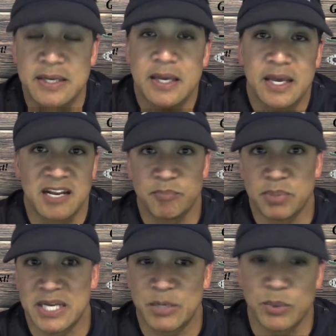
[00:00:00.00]
and I've
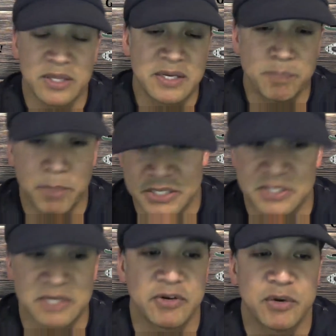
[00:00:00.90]
played with a bunch of
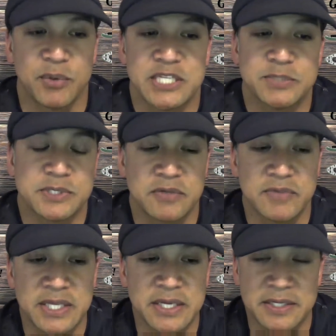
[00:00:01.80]
different arrangements over
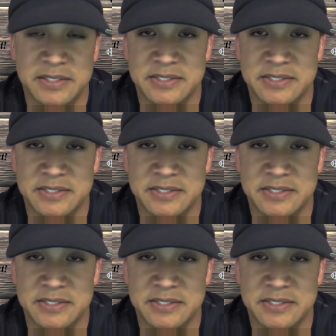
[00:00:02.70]
the years,